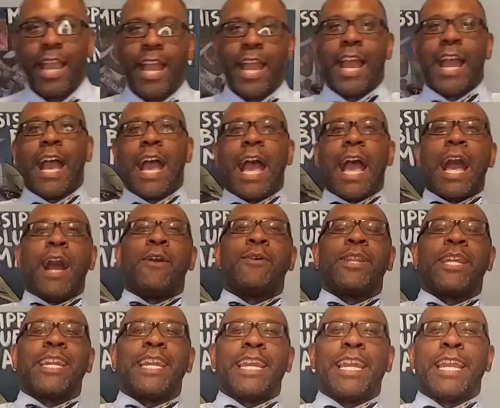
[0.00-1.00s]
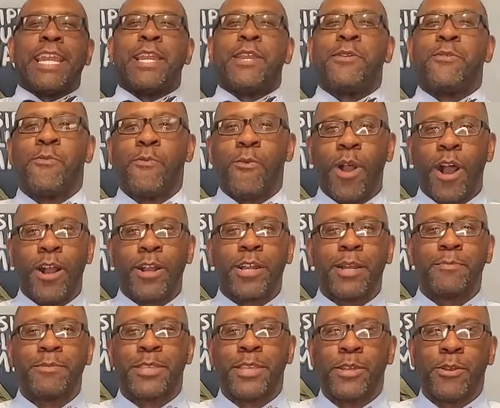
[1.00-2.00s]
Howdy!
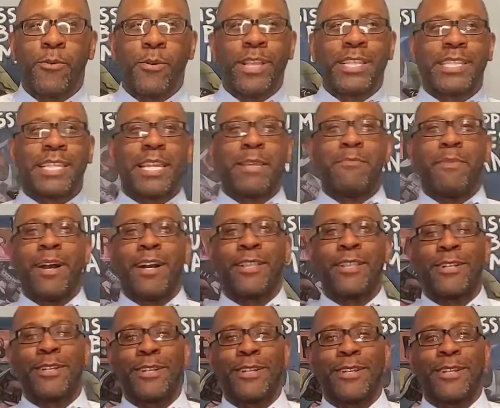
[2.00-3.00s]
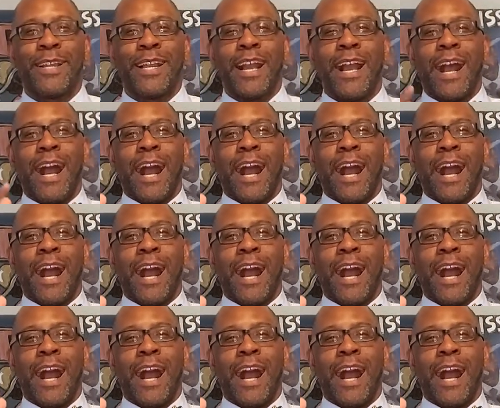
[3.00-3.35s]
Welcome to the Whiskey Butler.